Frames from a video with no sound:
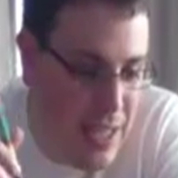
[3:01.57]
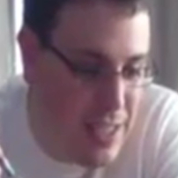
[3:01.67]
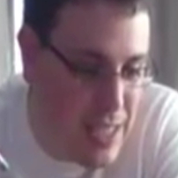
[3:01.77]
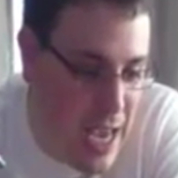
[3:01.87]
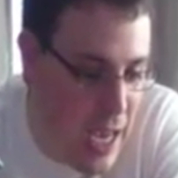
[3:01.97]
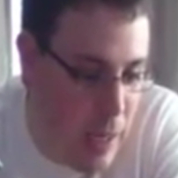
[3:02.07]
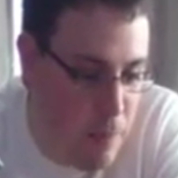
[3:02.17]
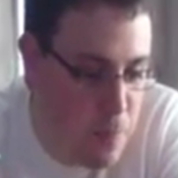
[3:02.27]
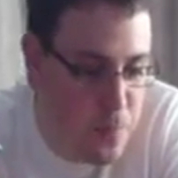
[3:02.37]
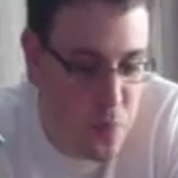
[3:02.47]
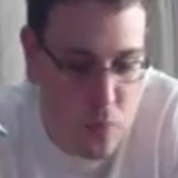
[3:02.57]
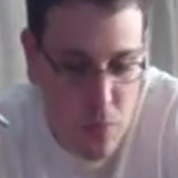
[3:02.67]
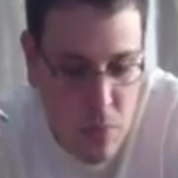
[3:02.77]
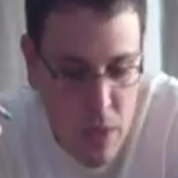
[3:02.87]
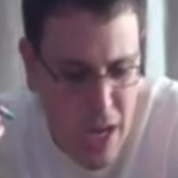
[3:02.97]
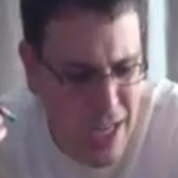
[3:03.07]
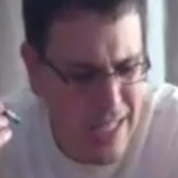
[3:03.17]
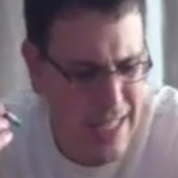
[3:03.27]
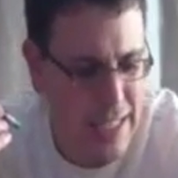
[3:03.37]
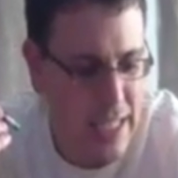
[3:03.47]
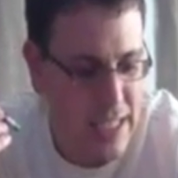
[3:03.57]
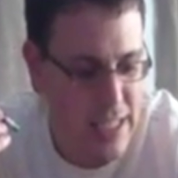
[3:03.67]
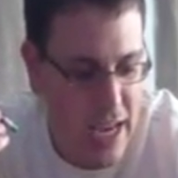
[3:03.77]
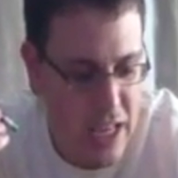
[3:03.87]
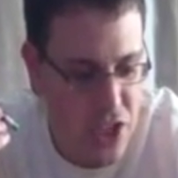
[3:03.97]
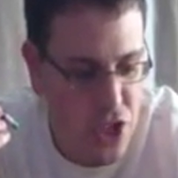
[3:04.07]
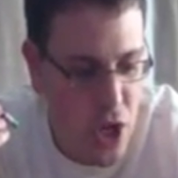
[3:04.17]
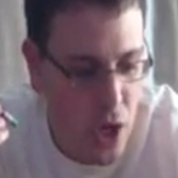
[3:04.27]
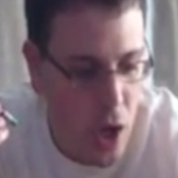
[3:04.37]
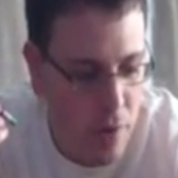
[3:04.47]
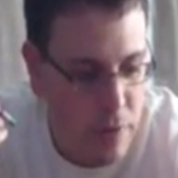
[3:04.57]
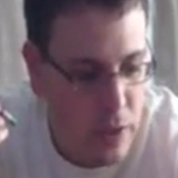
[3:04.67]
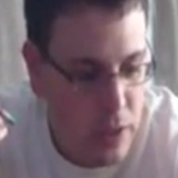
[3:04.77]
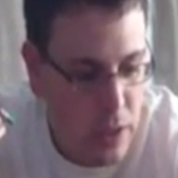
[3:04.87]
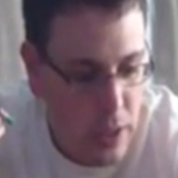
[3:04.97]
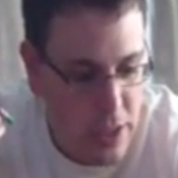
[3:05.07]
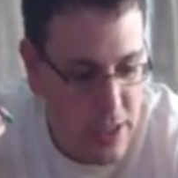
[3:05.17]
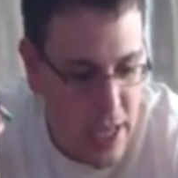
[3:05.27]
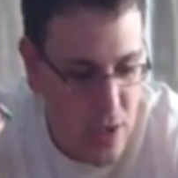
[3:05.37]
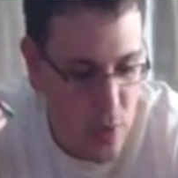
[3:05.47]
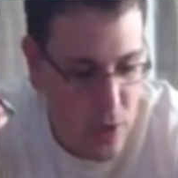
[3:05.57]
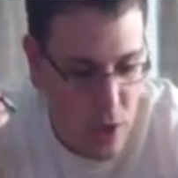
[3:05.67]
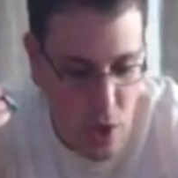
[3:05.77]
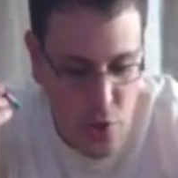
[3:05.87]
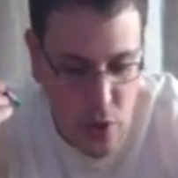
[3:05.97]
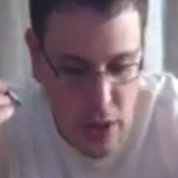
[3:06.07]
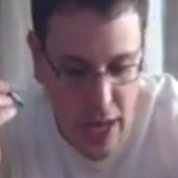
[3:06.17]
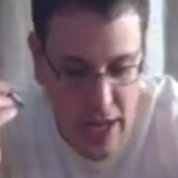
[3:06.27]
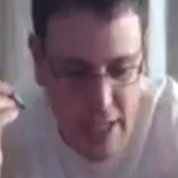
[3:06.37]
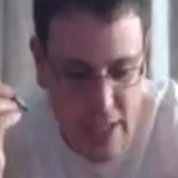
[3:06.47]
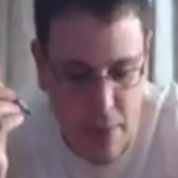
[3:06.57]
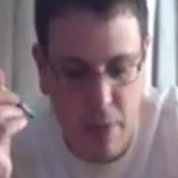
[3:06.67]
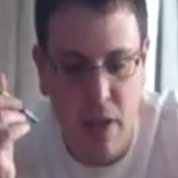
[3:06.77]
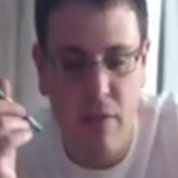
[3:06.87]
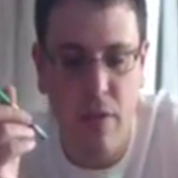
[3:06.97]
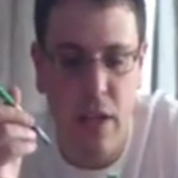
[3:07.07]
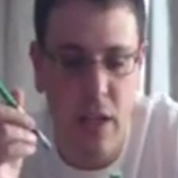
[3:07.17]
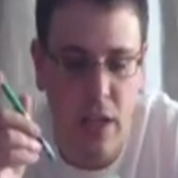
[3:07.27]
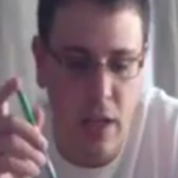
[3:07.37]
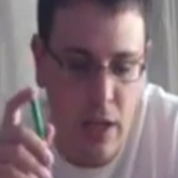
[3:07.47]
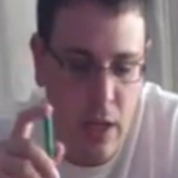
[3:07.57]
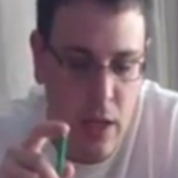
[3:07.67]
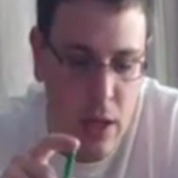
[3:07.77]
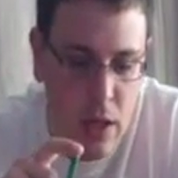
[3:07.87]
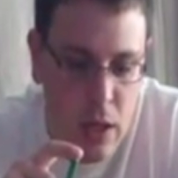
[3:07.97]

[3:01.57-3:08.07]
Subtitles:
of these say a 6-second shutoff. At least that's what the luxury light is. I believe the